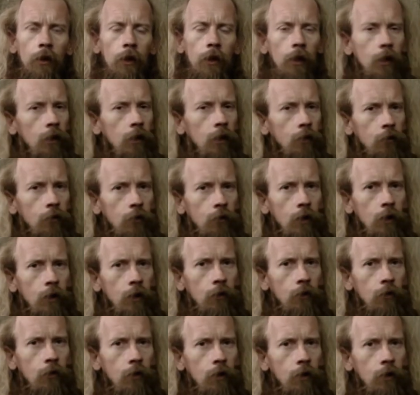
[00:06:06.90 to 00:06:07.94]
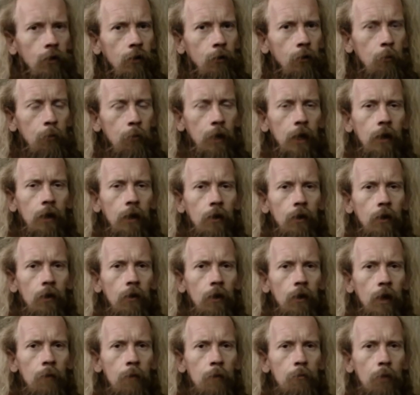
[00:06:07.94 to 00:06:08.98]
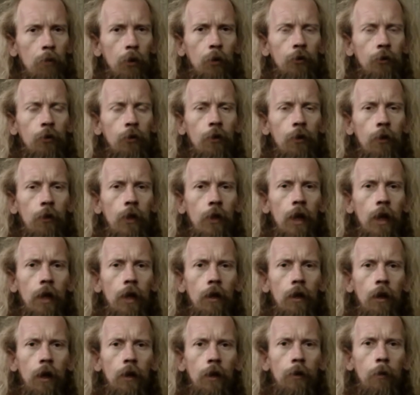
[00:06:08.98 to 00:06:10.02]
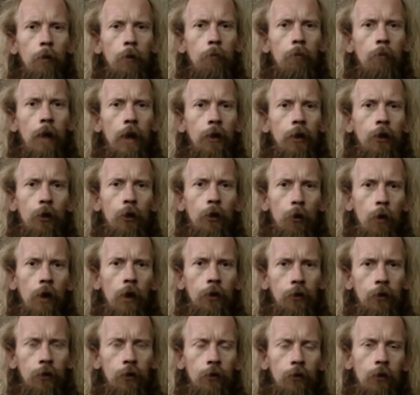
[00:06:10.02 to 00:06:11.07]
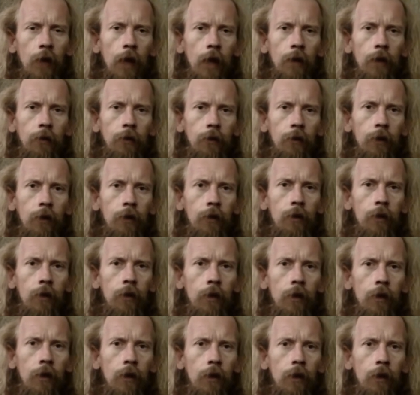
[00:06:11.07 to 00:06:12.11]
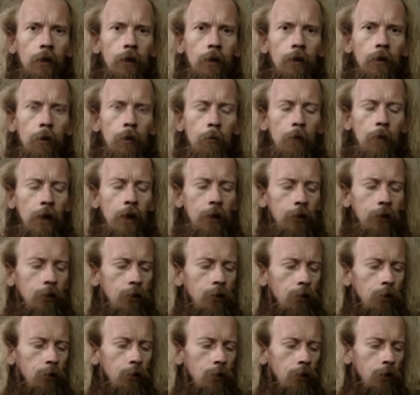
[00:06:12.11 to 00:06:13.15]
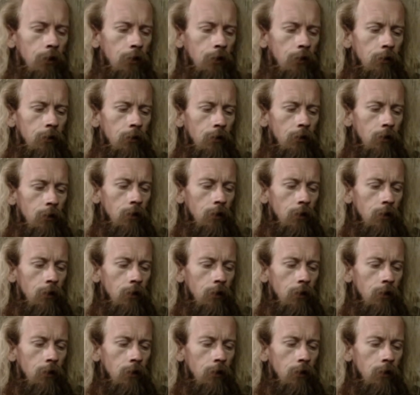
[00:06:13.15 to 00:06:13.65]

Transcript: is is is a big important thing like the better you understand it the better you can